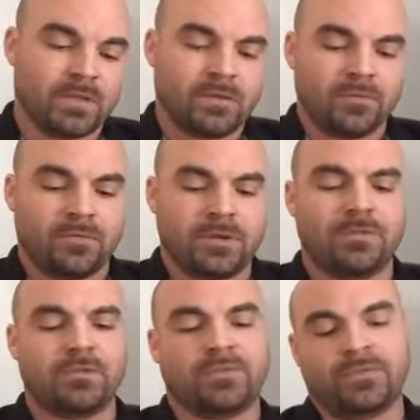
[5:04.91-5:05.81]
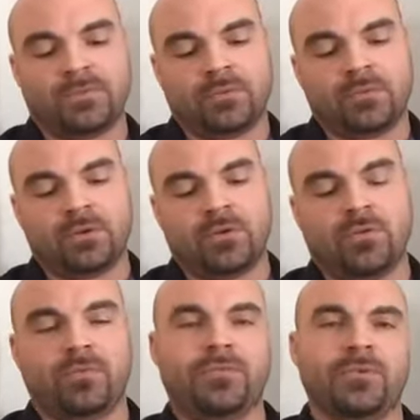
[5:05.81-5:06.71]
Whenever you
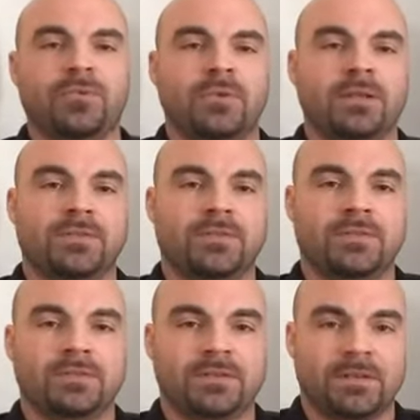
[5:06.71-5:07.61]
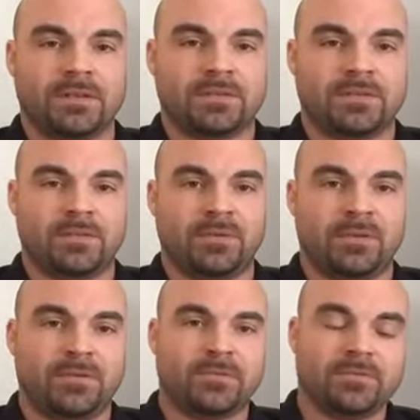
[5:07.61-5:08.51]
go through, let's just say
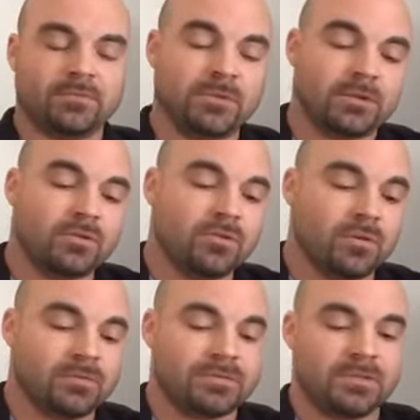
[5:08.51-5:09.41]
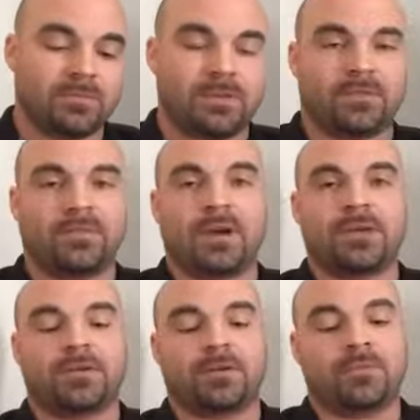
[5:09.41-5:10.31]
CBS. Well, who owns CBS?
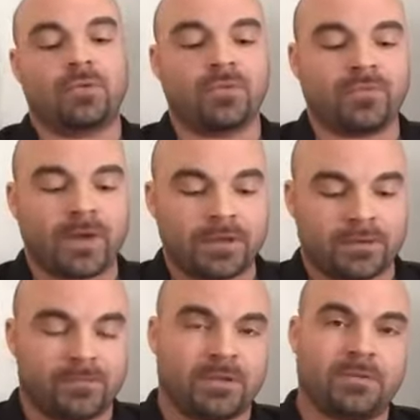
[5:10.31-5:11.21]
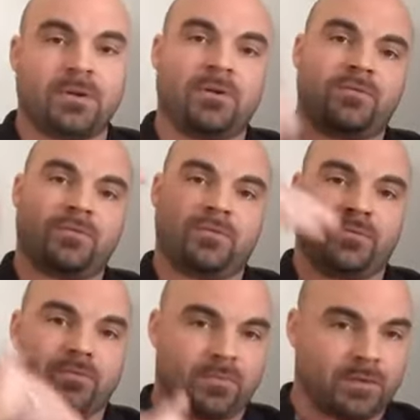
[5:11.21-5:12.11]
Viacom. Who owns Viacom? Keep going
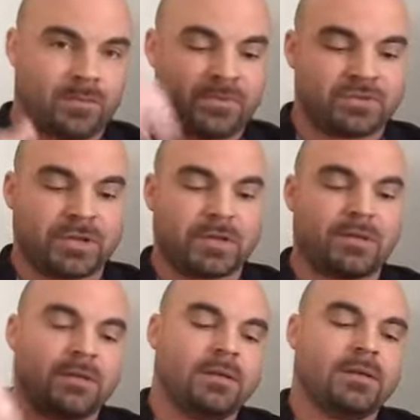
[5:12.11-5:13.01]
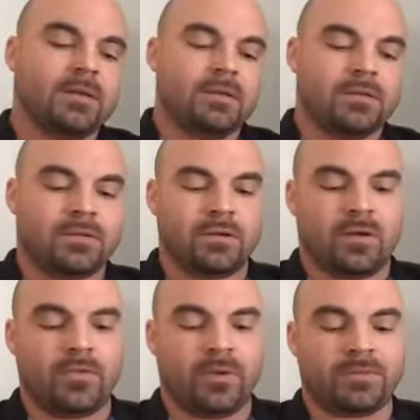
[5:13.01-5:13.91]
up the chain. You go
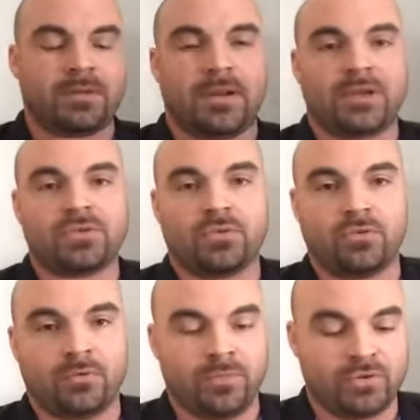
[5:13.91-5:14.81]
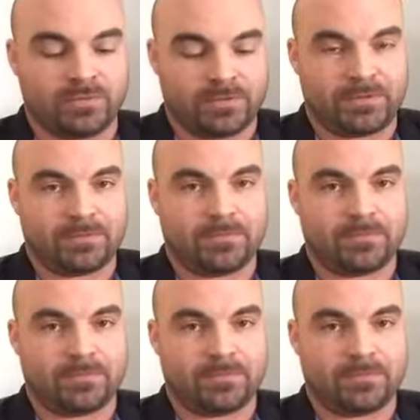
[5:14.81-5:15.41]
all the way up to National Amusements.